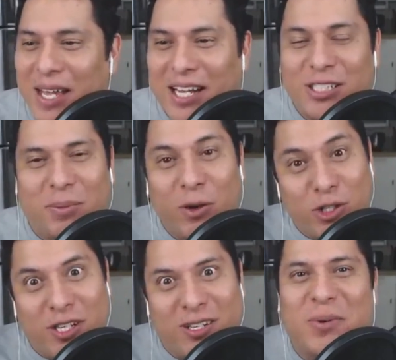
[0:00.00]

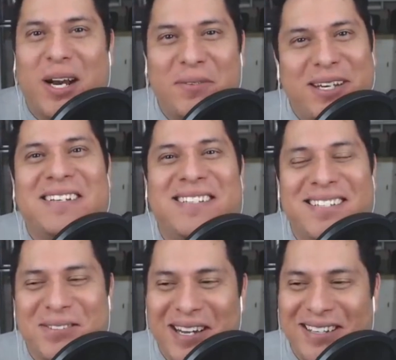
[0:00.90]
Explosion or whatever the case
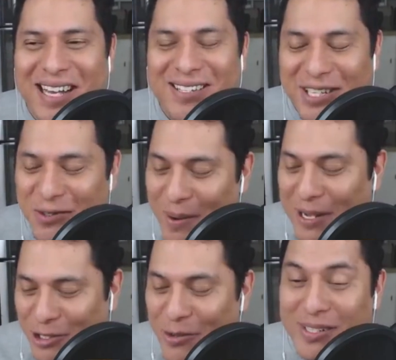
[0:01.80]
is. Right. That's why
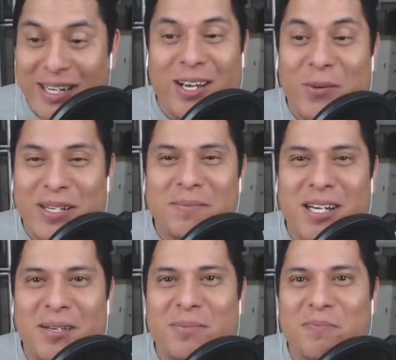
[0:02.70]
my stories end that way
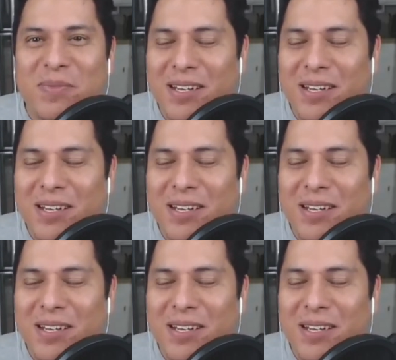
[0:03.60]
sometimes.